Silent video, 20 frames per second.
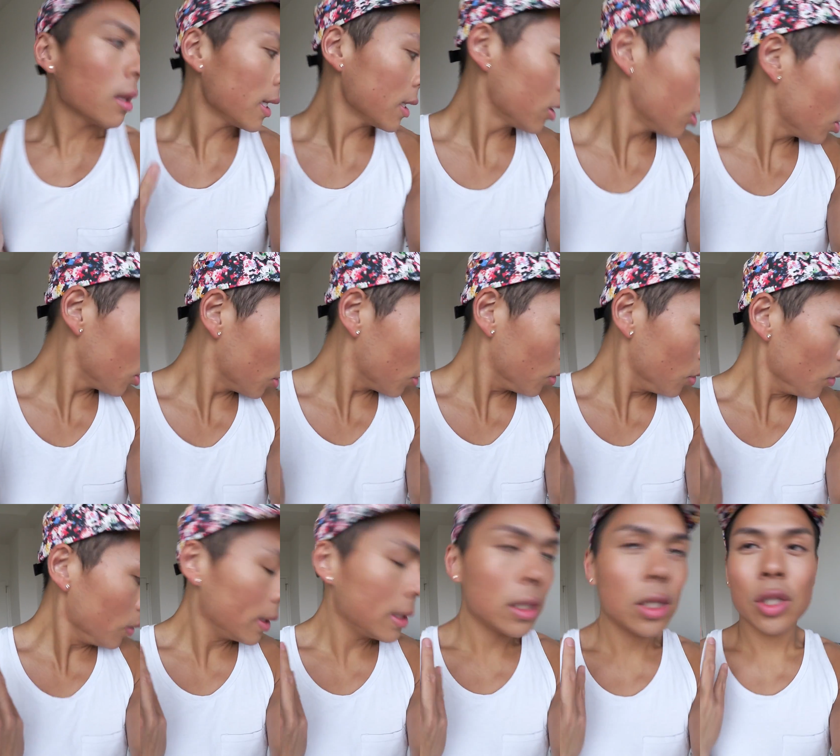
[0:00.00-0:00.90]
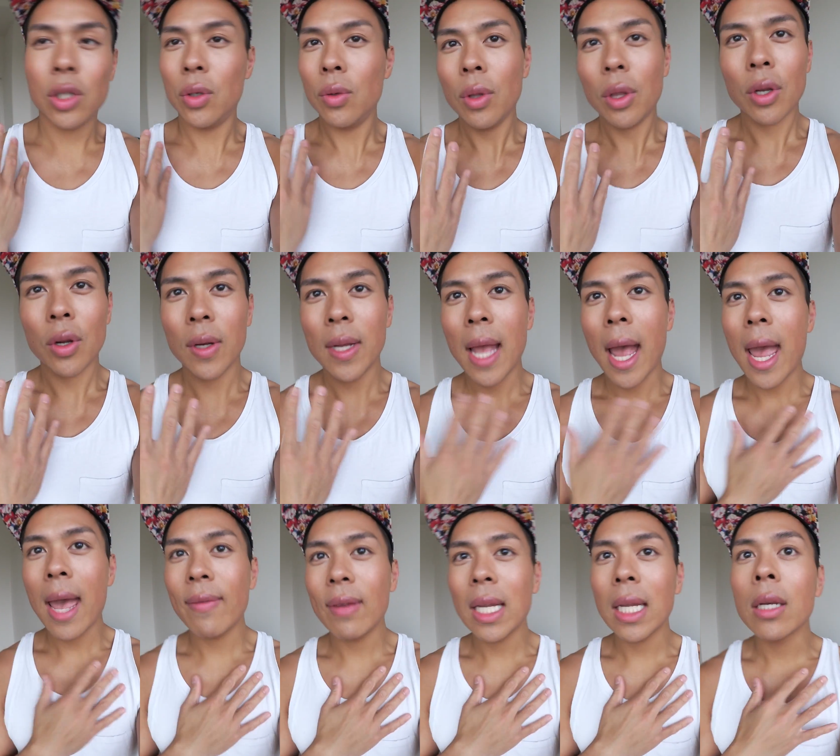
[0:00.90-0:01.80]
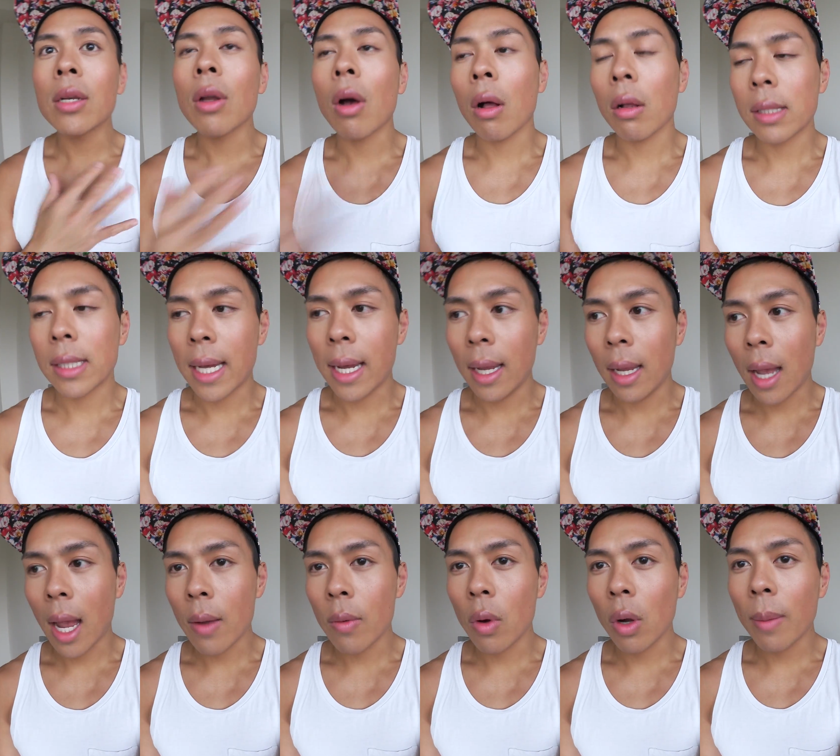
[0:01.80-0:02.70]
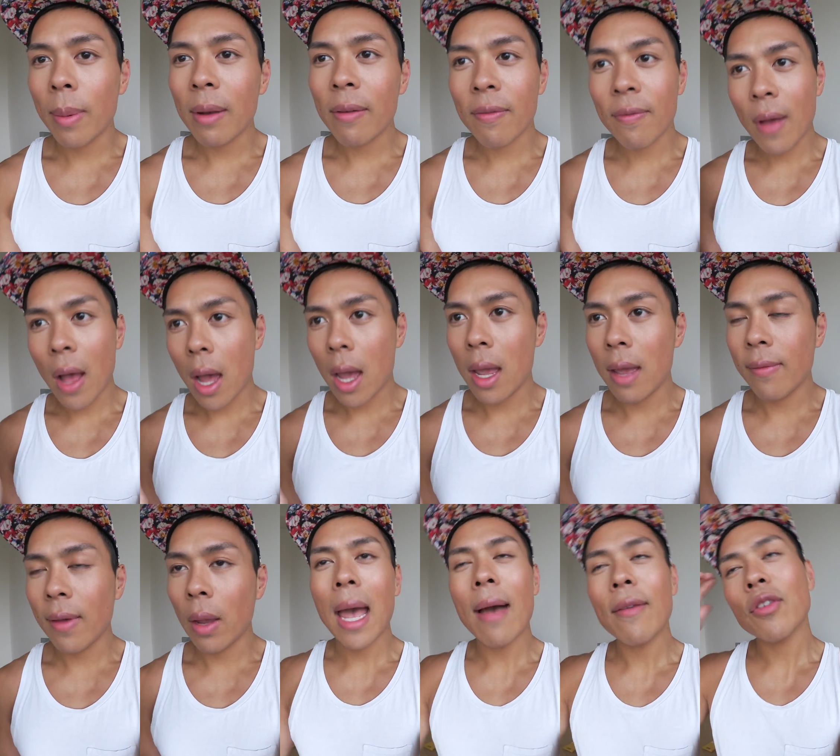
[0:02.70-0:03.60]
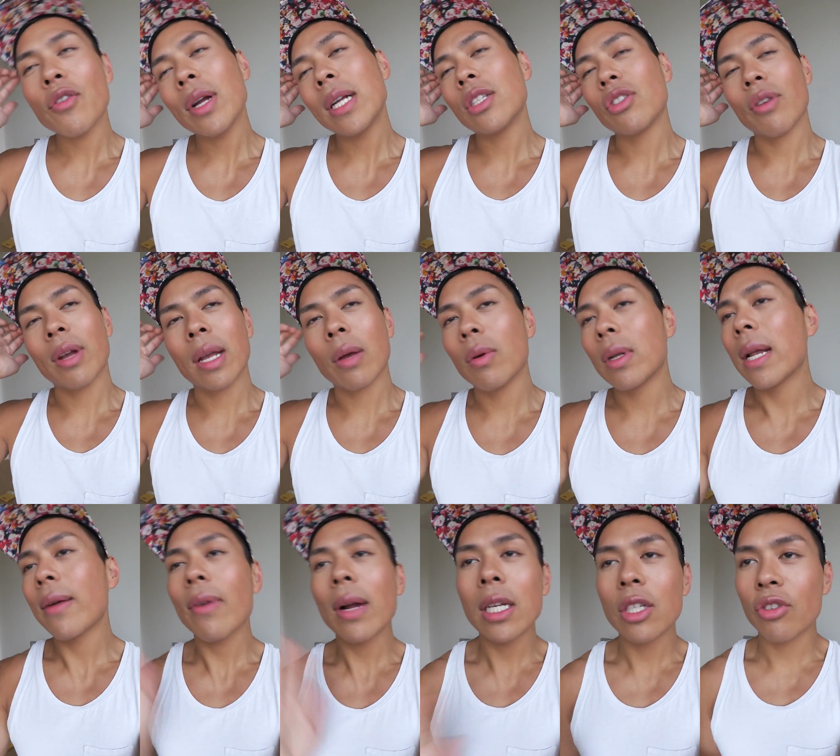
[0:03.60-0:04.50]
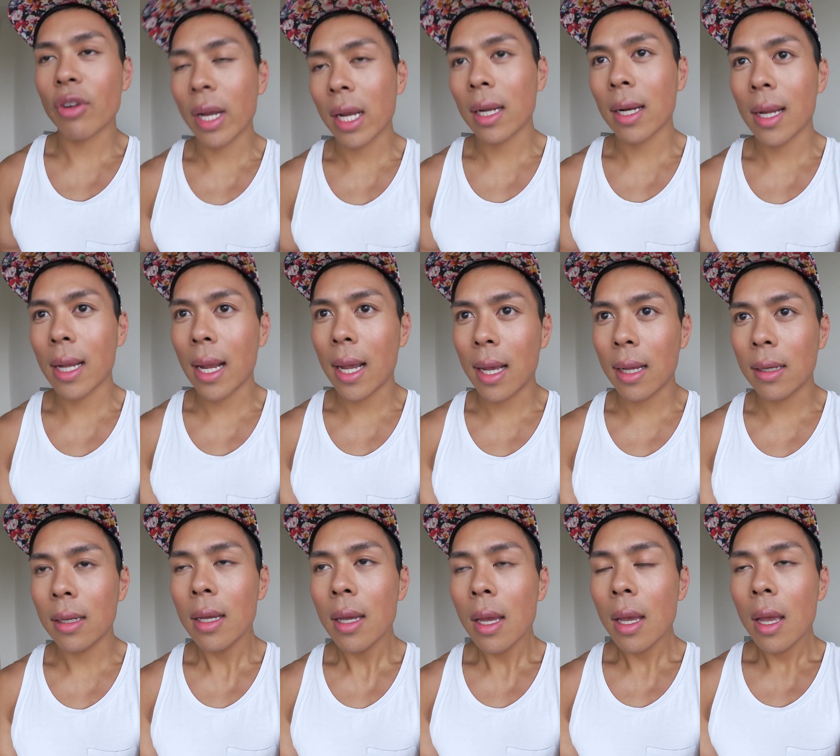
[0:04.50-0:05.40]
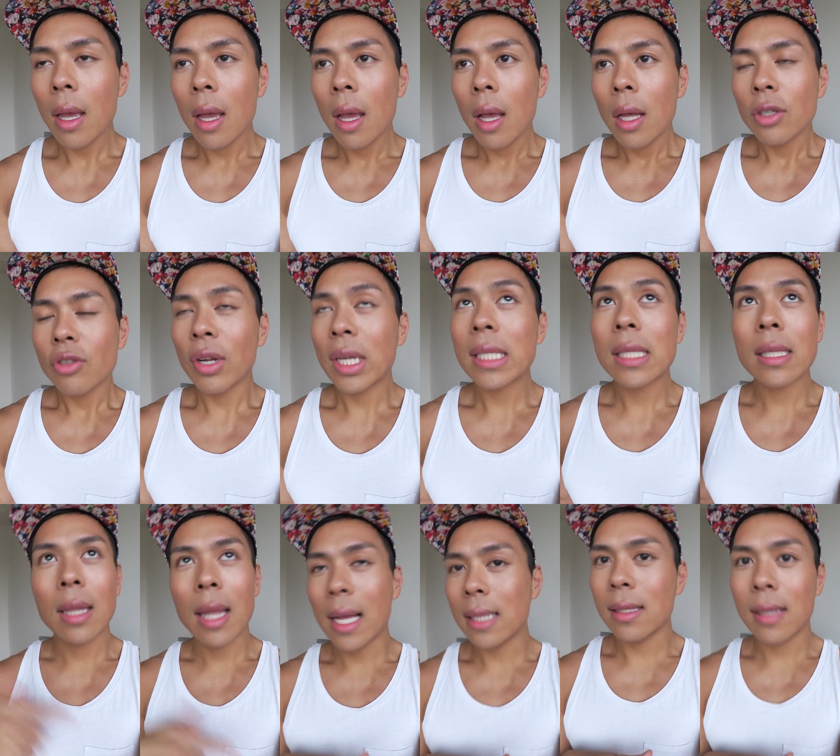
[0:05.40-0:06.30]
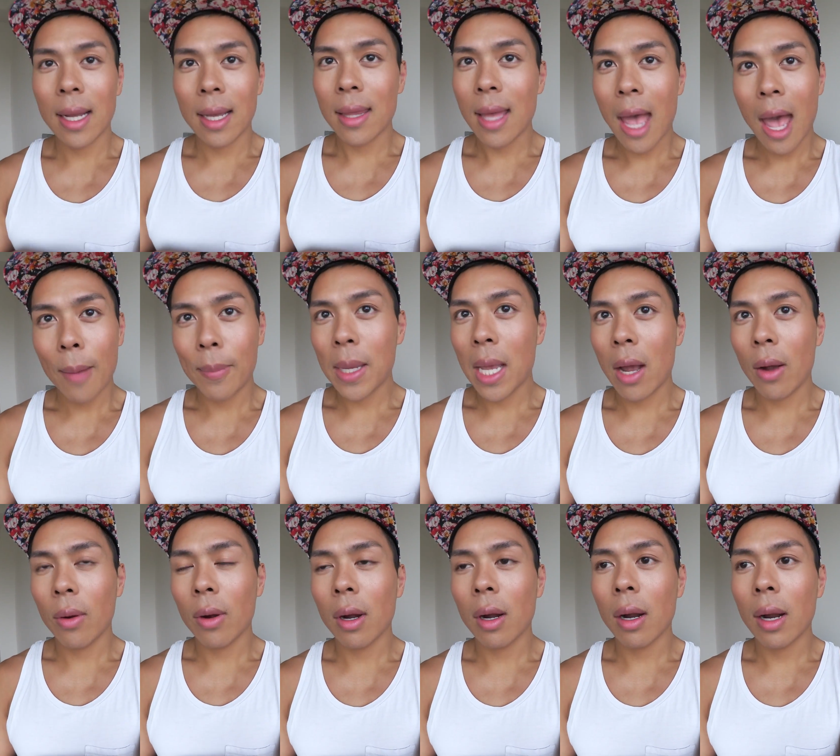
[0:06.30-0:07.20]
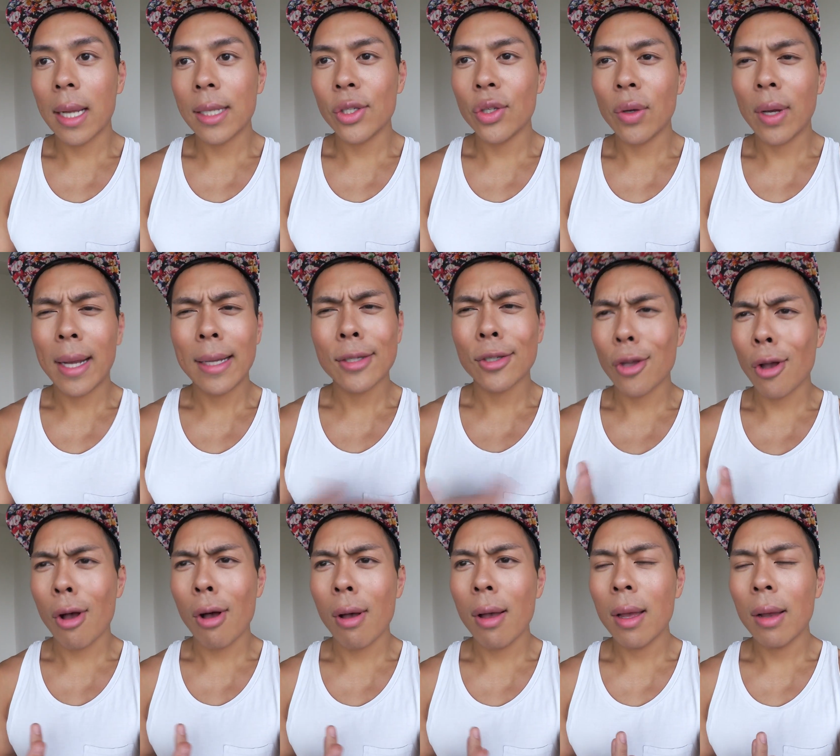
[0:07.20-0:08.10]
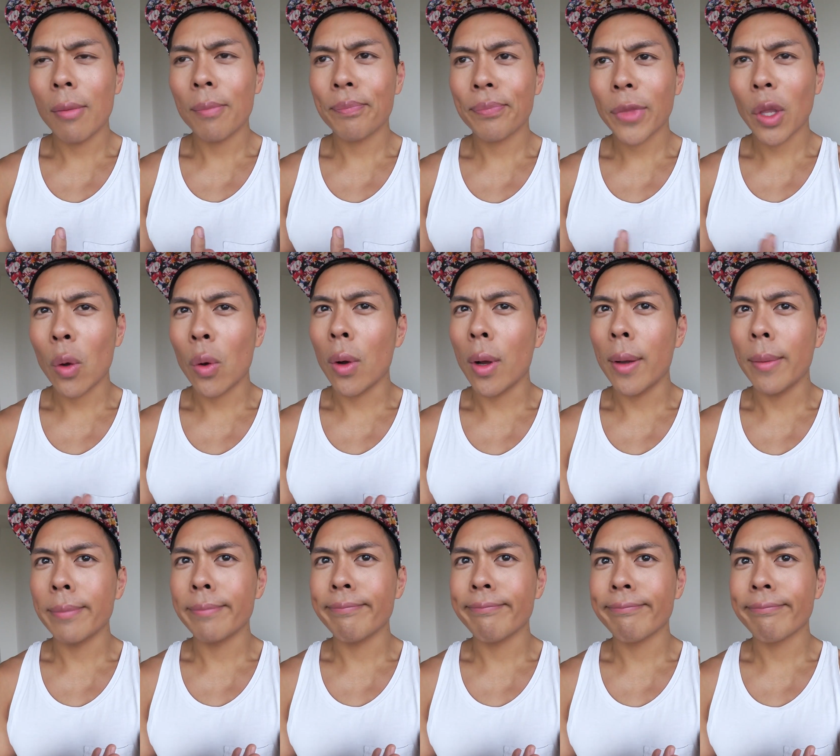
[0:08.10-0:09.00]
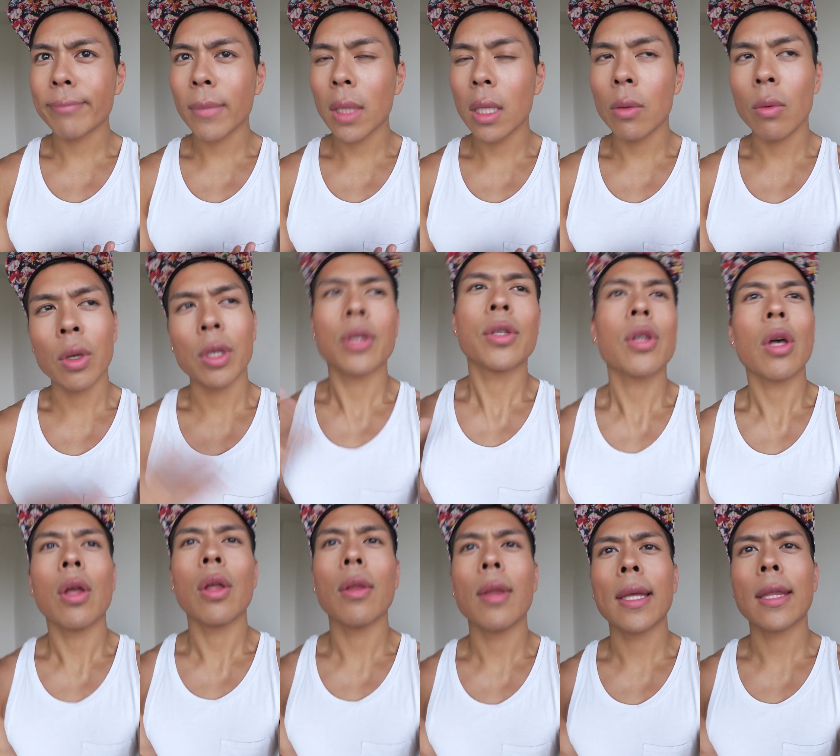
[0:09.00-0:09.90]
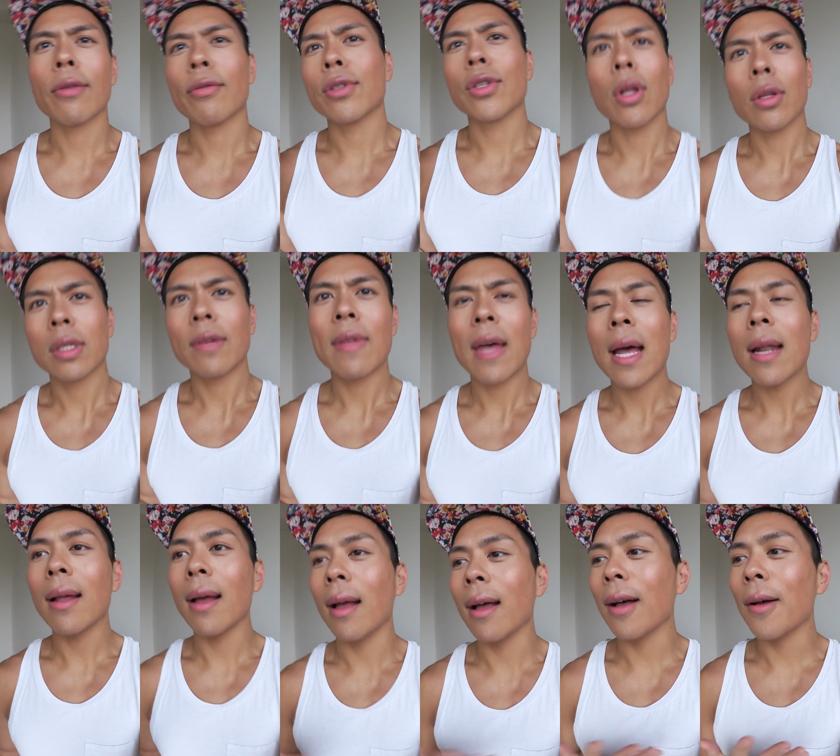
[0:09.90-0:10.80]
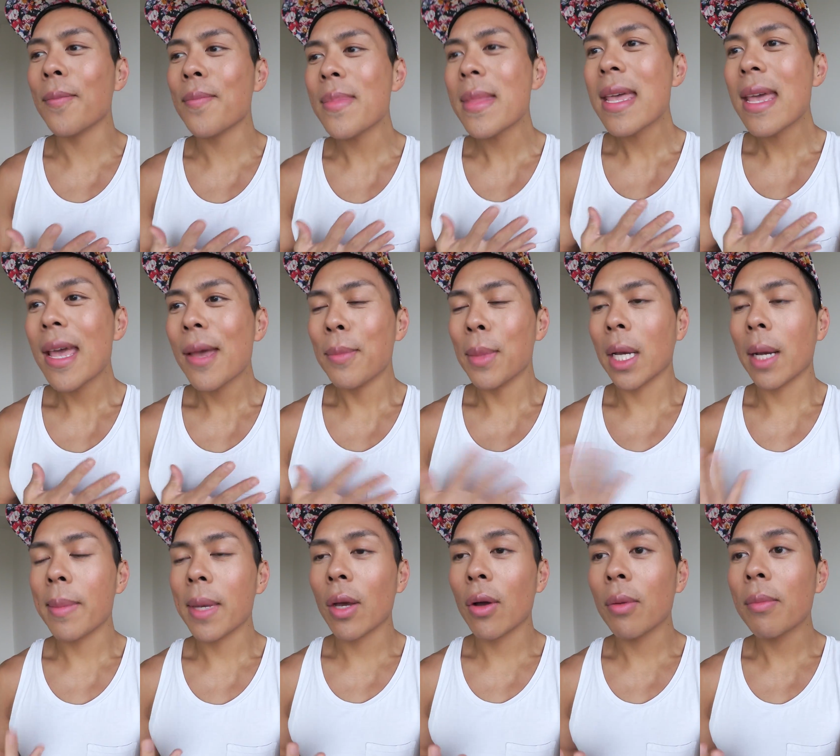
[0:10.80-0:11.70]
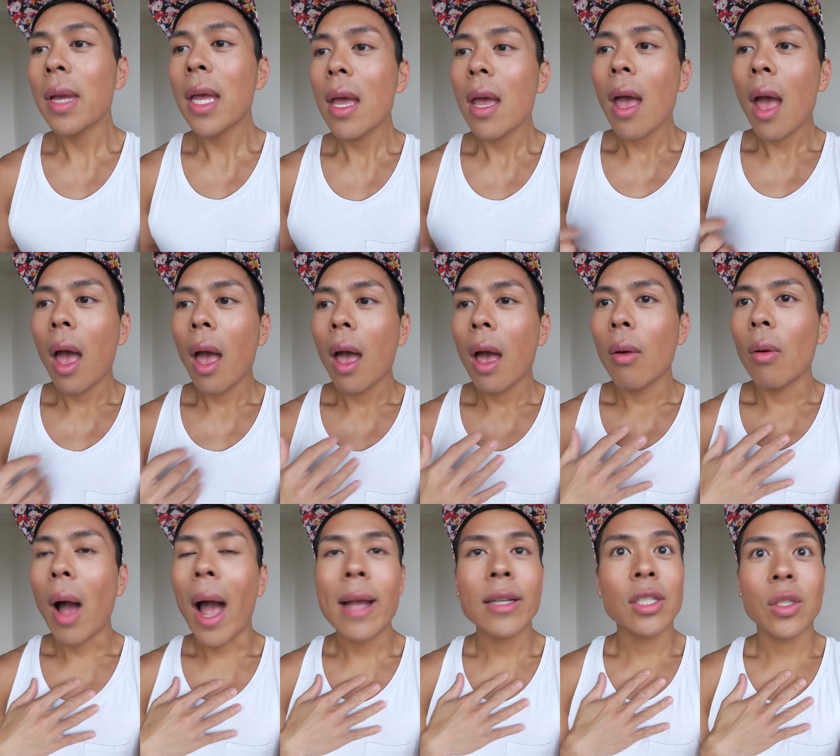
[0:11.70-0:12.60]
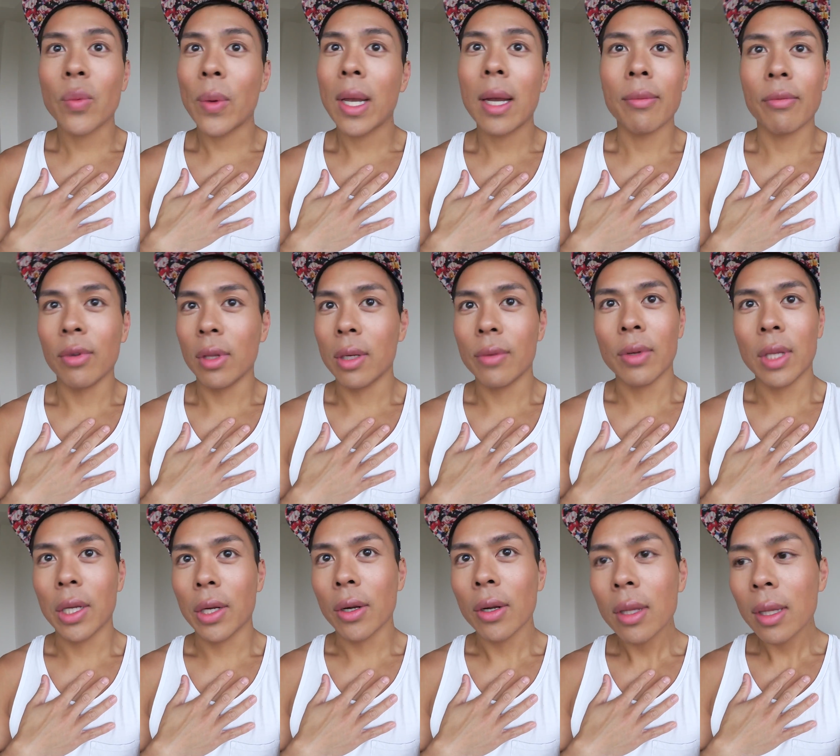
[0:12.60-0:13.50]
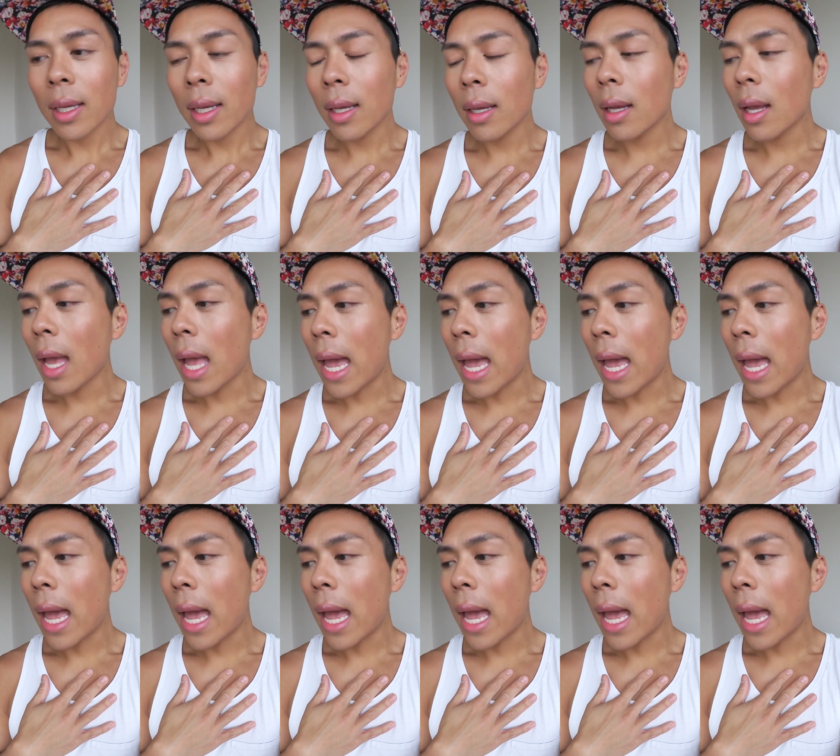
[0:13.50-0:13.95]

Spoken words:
like 2, it's 2:30. I haven't eaten all day. I woke up at 5. After I drink, whenever I drink, and I had drinks last night at the happy hour, as you guys saw, well, you saw like the result of that, me coming home. I just wake up really early.